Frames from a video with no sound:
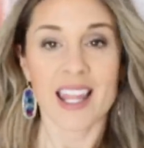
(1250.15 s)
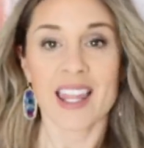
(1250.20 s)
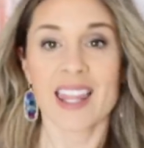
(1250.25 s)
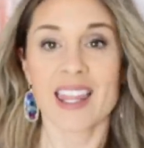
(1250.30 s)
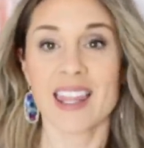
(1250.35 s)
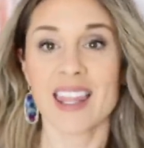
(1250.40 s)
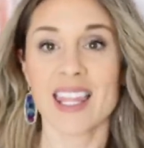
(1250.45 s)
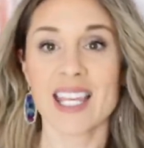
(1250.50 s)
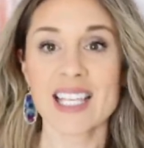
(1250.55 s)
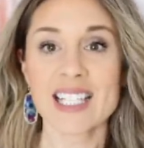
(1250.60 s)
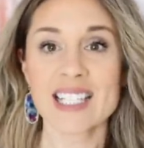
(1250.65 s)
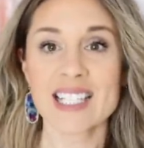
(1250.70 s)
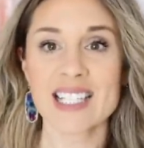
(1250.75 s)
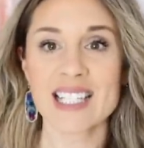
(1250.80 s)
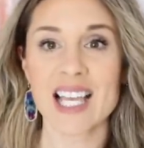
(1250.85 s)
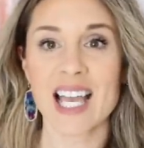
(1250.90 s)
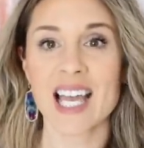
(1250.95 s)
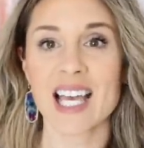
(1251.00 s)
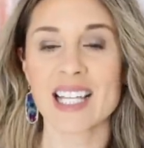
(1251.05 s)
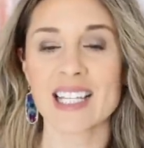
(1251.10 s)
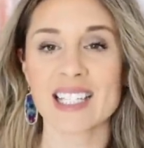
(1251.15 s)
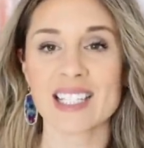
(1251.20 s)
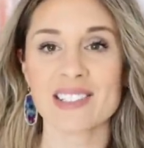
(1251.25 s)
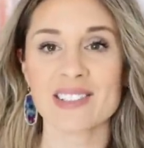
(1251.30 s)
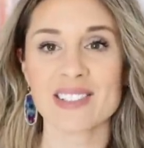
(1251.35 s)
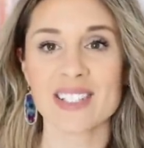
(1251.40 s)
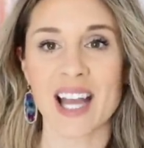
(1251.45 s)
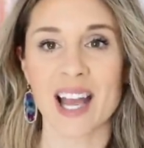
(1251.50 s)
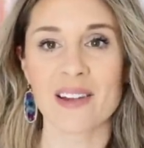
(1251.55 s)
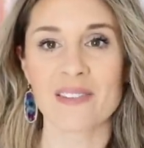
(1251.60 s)
This
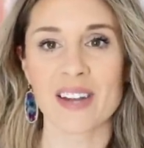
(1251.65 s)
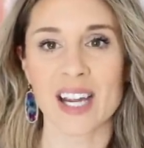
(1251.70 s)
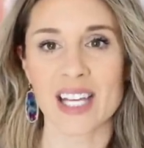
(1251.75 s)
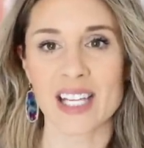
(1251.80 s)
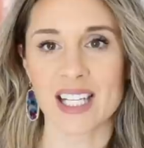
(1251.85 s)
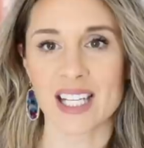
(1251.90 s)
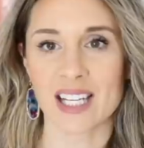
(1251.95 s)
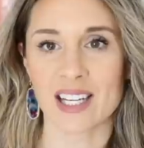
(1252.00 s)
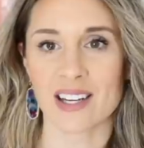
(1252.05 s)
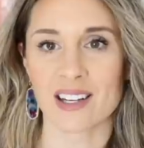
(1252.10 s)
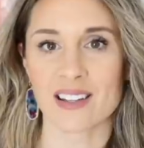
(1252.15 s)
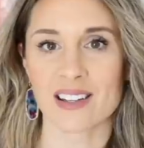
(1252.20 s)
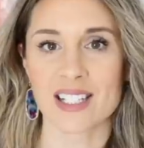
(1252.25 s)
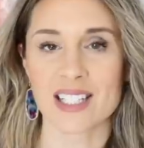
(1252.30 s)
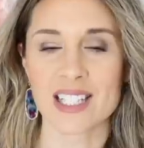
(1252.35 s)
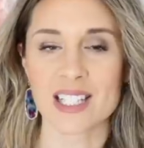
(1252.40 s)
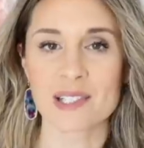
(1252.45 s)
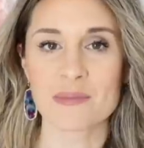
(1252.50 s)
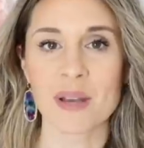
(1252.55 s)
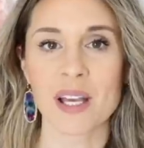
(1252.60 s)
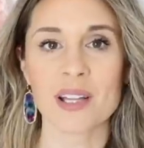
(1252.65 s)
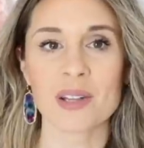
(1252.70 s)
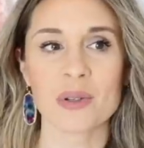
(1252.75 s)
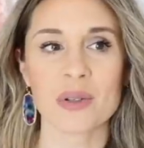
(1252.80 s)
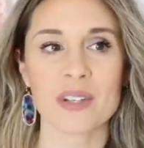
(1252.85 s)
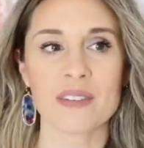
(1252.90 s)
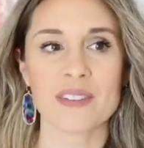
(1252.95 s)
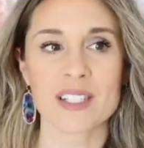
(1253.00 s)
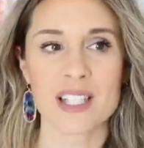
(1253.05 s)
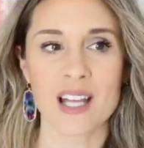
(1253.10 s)
little guy right here, this is by
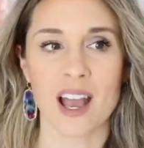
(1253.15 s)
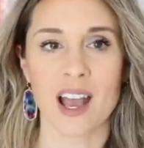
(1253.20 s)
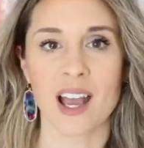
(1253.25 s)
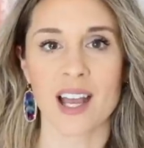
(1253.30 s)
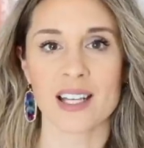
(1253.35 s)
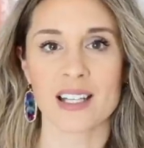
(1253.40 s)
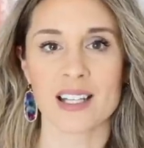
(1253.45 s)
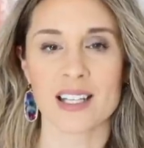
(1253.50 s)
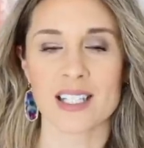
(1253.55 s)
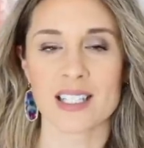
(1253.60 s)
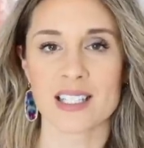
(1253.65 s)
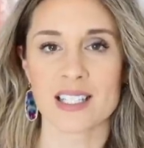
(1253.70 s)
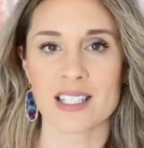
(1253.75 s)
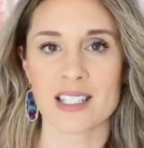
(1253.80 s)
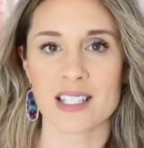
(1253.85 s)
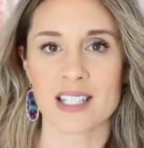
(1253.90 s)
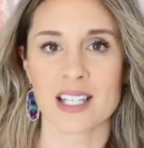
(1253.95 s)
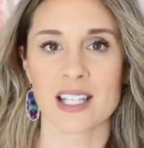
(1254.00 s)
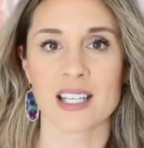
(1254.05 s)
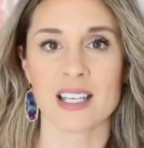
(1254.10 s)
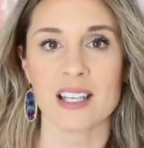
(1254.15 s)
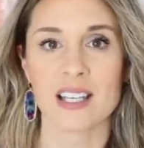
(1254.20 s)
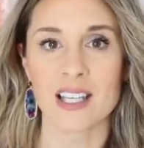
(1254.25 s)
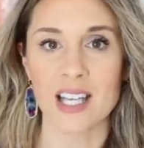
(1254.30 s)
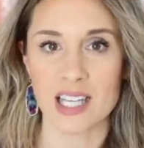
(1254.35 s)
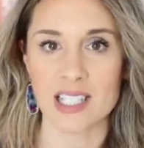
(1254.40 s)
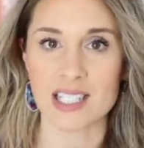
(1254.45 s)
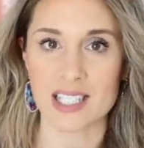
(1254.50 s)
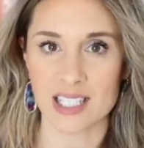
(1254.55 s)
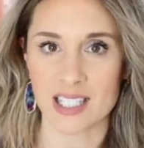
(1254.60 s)
Louis Vuitton. This is the
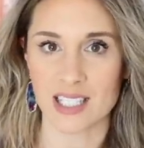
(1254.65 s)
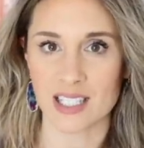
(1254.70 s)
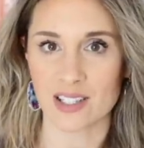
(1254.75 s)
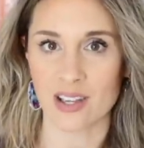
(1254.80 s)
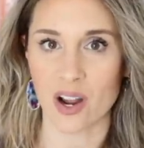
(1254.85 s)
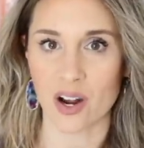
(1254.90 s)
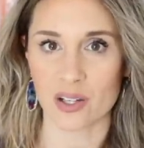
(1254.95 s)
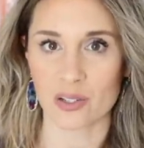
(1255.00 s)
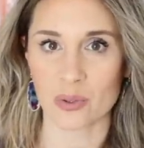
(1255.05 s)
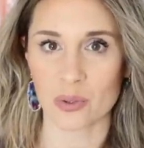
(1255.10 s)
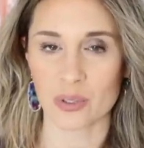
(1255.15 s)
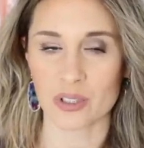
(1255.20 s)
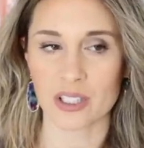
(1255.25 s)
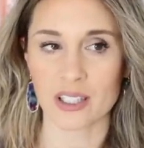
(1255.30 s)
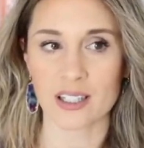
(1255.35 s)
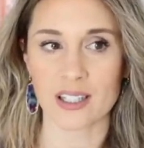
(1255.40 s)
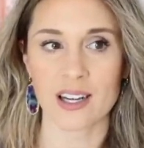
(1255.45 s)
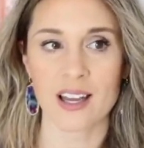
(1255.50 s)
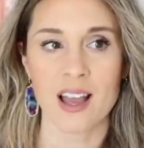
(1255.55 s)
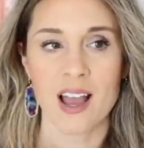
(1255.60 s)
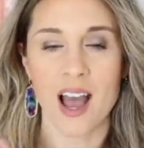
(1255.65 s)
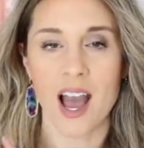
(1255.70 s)
gusseted card holder.